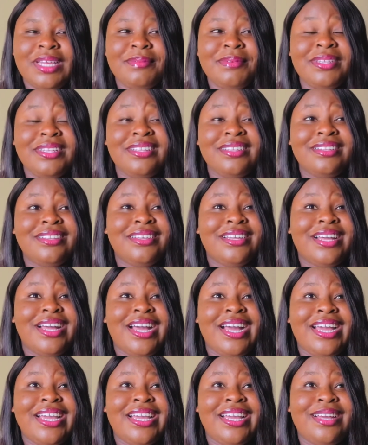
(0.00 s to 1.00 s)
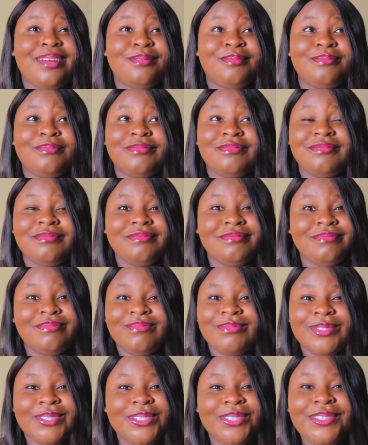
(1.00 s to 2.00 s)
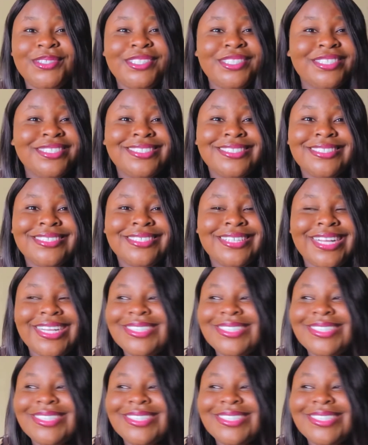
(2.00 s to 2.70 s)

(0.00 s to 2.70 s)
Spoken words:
I mean, I am curious